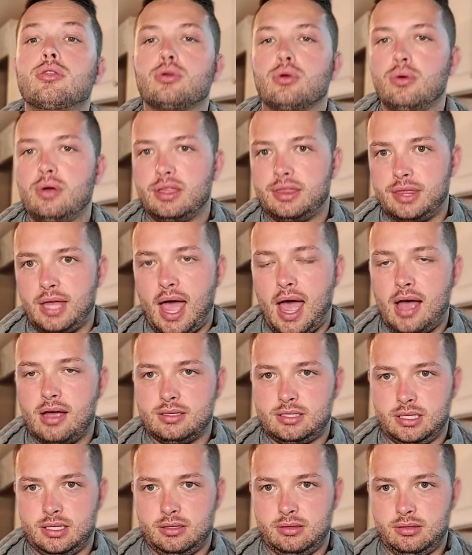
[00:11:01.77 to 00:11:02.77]
through
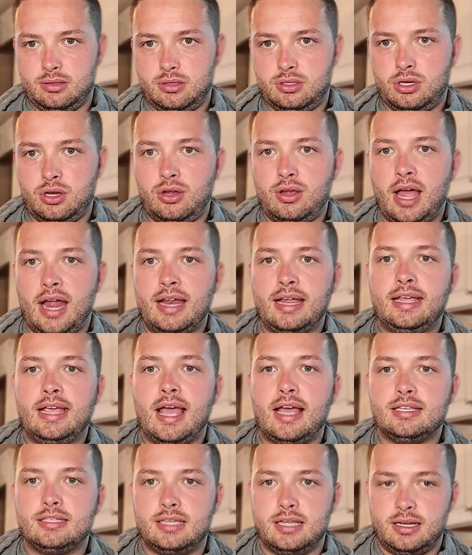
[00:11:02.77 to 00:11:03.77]
1,000. So you got to
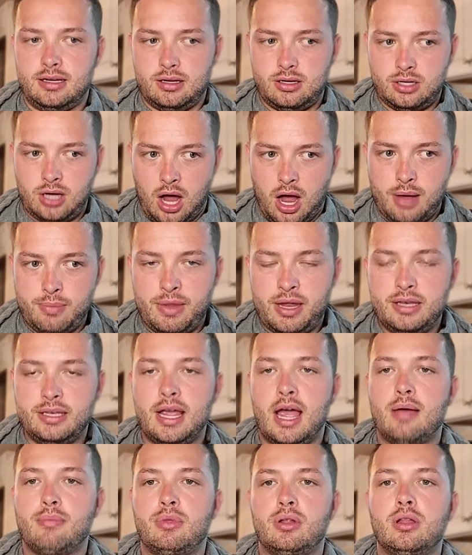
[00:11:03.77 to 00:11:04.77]
guess it. Comment
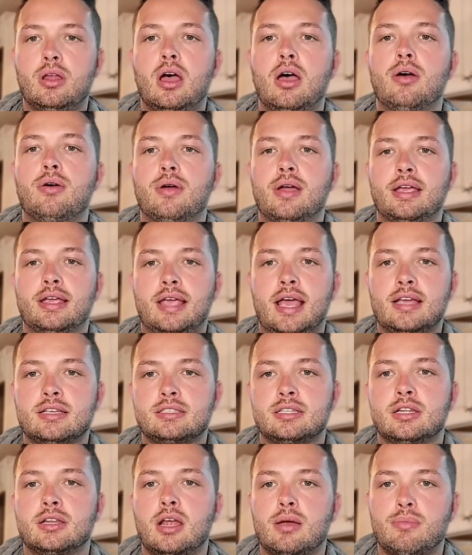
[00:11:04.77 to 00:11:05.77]
down below and guess
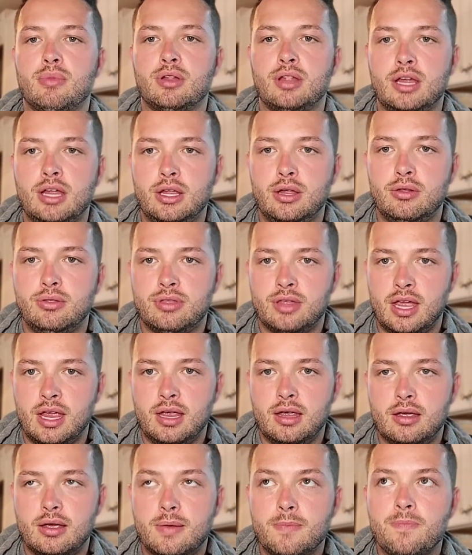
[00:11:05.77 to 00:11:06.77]
the number that you
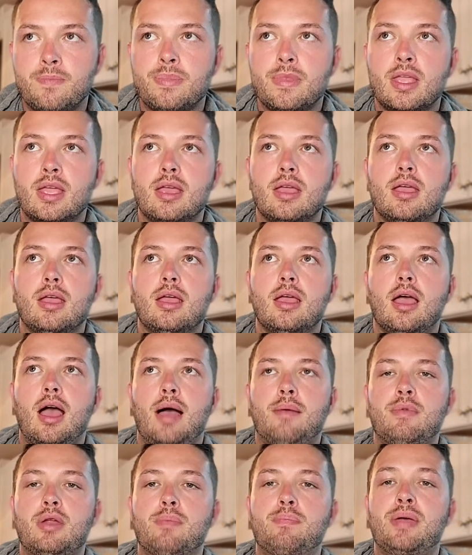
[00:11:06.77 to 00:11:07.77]
think.
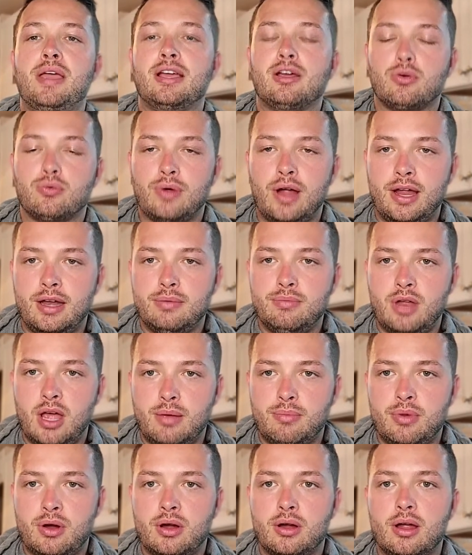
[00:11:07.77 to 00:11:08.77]
I'm going to pick a random
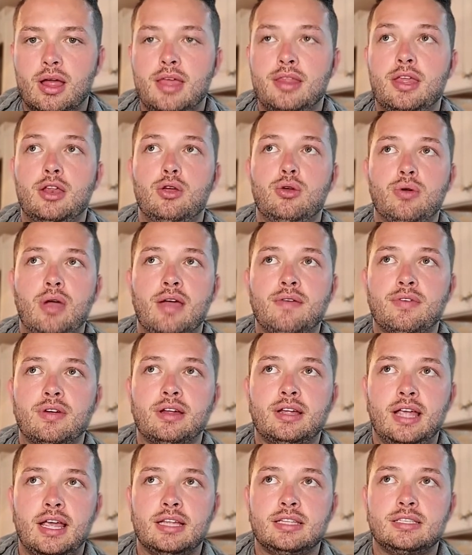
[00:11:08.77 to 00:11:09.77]
number, and then
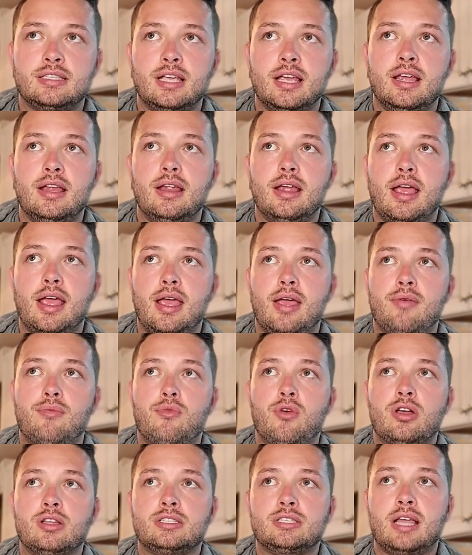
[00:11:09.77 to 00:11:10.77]
whoever gets it,
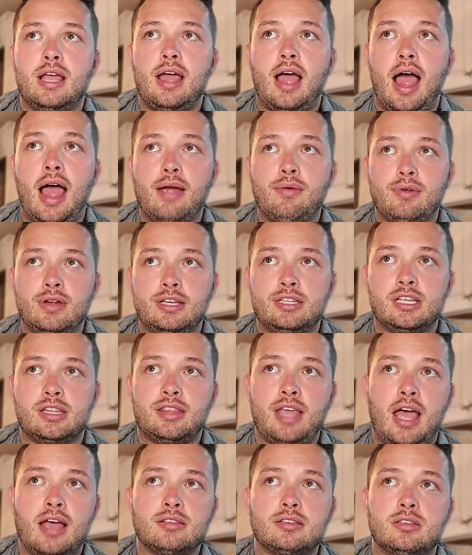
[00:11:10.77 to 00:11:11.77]
and once that I reach
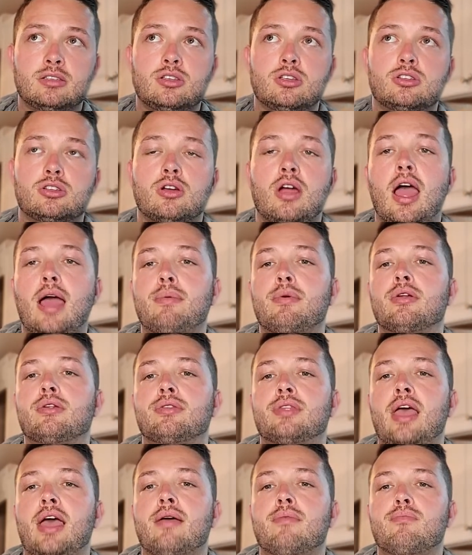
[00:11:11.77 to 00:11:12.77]
1,000
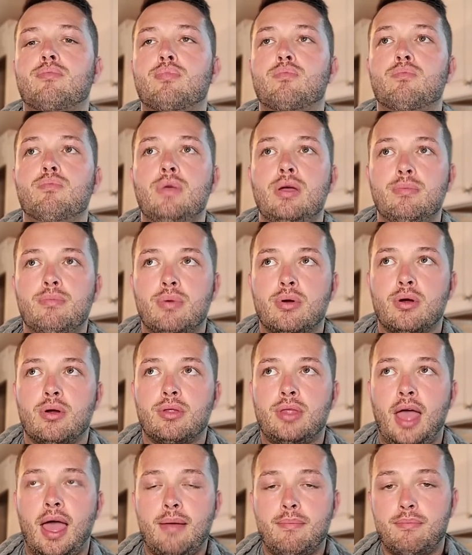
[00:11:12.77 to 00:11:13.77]
subscribers,
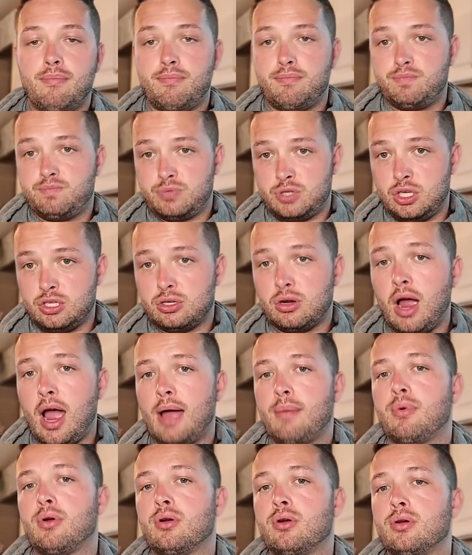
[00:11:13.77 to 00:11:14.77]
that
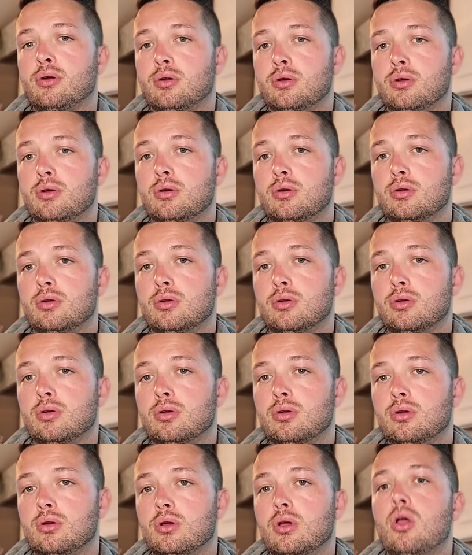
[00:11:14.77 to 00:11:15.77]
subscriber
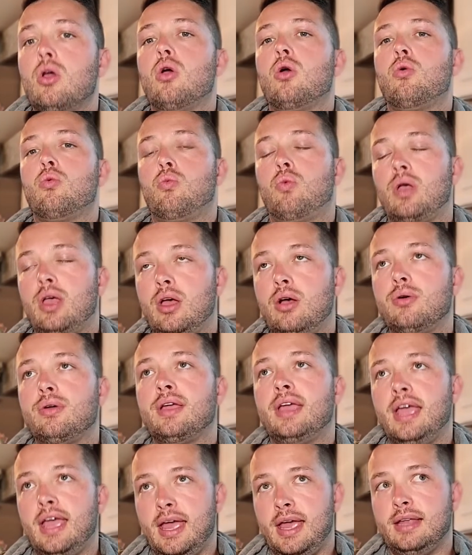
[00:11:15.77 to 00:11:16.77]
will
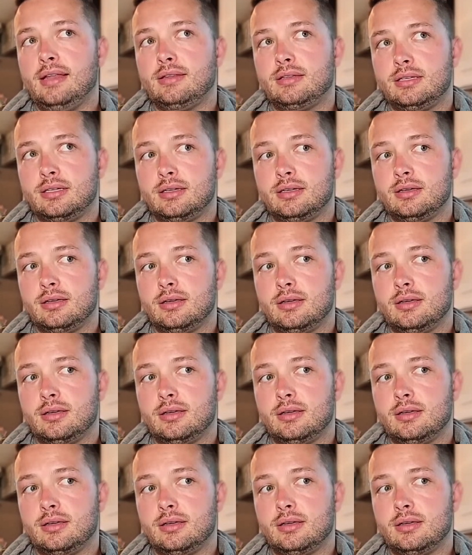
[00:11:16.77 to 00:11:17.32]
get